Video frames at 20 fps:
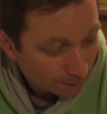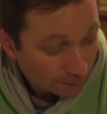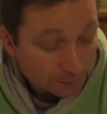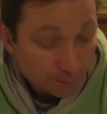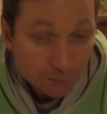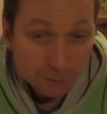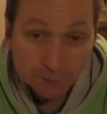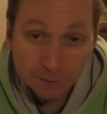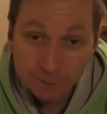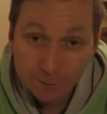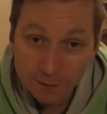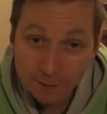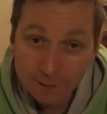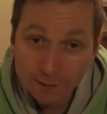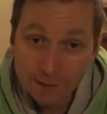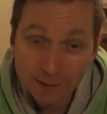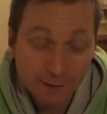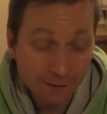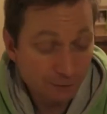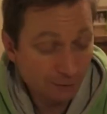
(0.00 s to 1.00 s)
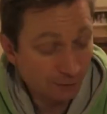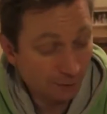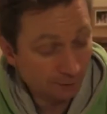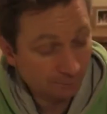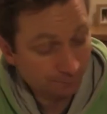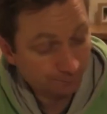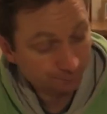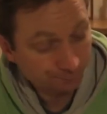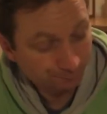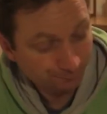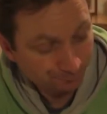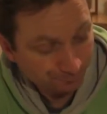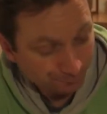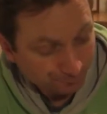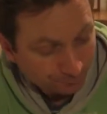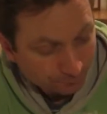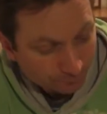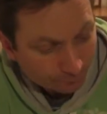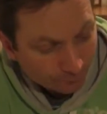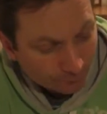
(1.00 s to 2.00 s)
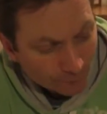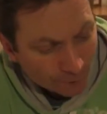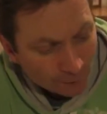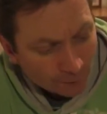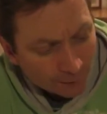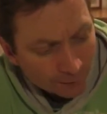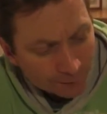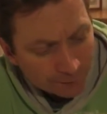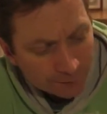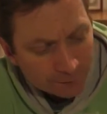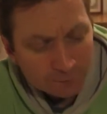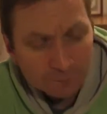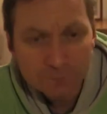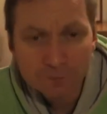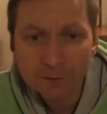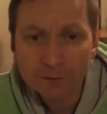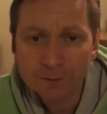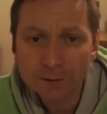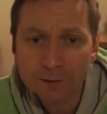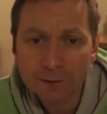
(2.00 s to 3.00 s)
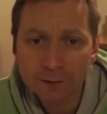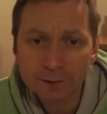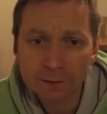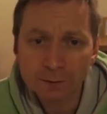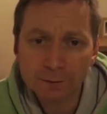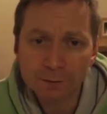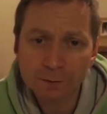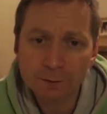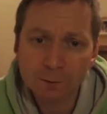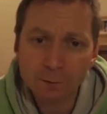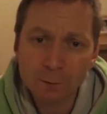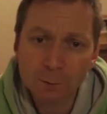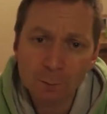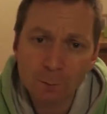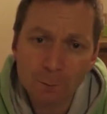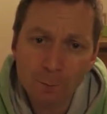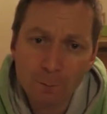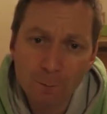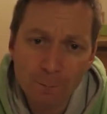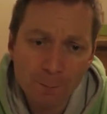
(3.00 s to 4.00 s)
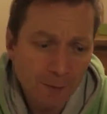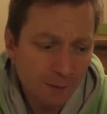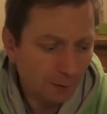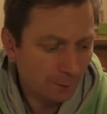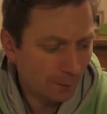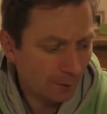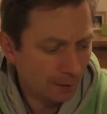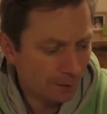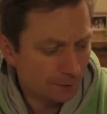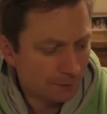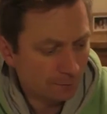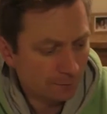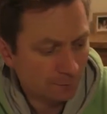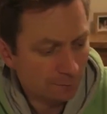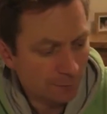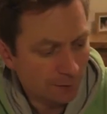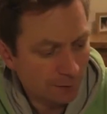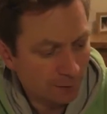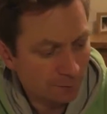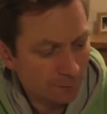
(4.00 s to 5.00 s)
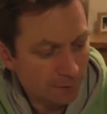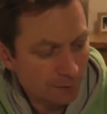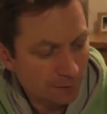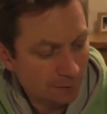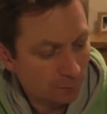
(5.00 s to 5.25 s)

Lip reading: Talking about the lecture, I had the very big pleasure of meeting Mr.